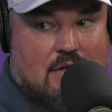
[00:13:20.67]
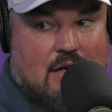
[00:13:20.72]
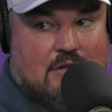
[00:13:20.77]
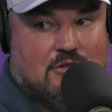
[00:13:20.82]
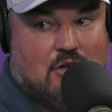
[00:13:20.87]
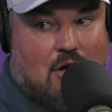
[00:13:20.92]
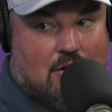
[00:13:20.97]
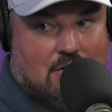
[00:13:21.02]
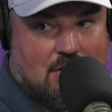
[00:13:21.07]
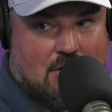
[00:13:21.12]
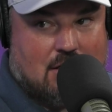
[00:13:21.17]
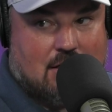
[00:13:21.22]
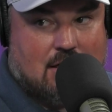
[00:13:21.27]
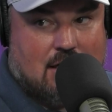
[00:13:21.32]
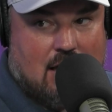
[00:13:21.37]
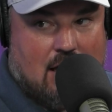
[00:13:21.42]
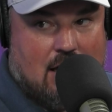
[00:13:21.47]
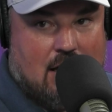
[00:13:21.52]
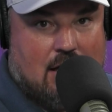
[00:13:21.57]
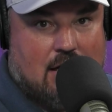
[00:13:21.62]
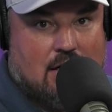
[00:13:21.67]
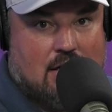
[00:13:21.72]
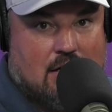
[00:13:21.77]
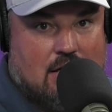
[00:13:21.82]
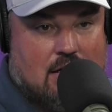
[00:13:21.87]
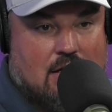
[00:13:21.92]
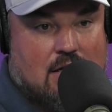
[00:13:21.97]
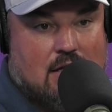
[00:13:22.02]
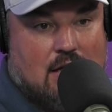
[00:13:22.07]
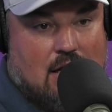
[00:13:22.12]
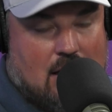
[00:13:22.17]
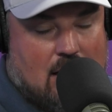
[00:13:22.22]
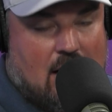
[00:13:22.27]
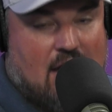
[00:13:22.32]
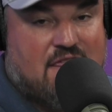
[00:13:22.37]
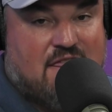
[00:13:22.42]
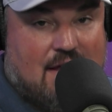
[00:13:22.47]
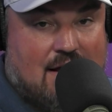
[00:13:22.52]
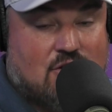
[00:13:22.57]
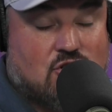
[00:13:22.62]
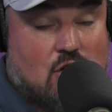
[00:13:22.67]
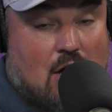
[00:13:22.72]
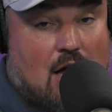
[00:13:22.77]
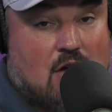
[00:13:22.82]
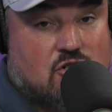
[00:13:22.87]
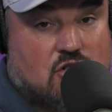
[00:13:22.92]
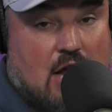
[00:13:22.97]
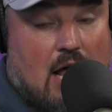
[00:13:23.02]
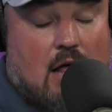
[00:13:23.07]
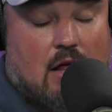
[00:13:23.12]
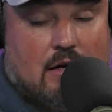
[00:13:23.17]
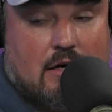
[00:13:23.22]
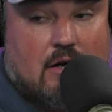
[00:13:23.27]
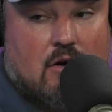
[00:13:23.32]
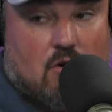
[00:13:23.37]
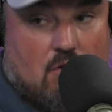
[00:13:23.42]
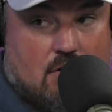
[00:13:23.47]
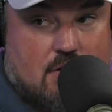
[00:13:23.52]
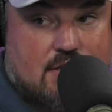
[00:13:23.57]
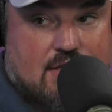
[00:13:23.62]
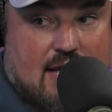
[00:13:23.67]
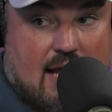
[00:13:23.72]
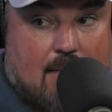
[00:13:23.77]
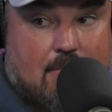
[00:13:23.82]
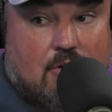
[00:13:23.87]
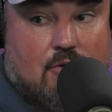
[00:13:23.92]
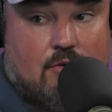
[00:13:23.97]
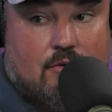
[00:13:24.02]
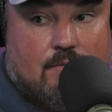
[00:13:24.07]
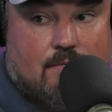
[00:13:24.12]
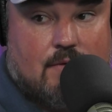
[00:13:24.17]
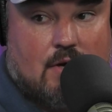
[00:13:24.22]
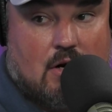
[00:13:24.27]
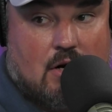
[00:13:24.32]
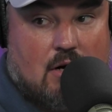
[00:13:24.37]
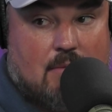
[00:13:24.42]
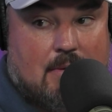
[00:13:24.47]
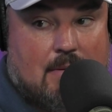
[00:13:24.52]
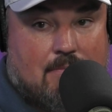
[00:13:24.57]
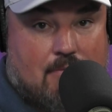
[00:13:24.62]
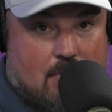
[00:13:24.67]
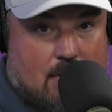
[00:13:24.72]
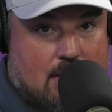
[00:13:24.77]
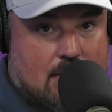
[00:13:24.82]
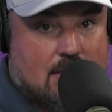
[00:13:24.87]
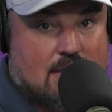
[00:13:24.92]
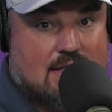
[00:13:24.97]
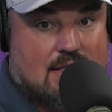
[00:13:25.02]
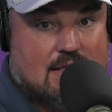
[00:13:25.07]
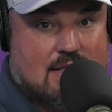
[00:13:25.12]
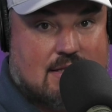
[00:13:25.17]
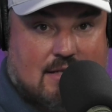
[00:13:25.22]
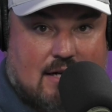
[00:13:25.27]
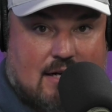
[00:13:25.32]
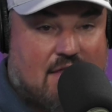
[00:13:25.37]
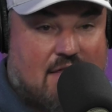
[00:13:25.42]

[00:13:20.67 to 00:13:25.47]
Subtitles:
and Dalton Kincaid, and I think Josh Allen and Curtis Samuel are going to be pretty consistent.